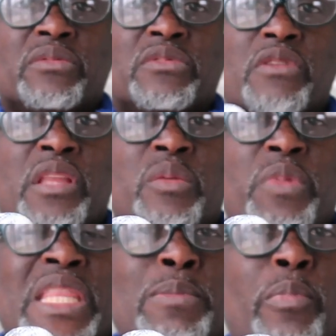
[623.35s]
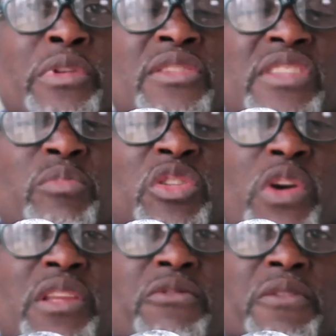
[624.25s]
Starting to mate them up on December
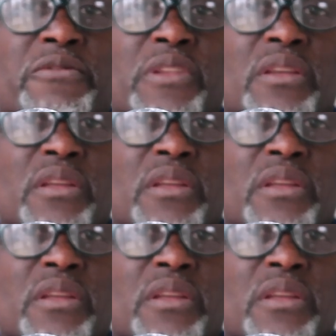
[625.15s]
25th,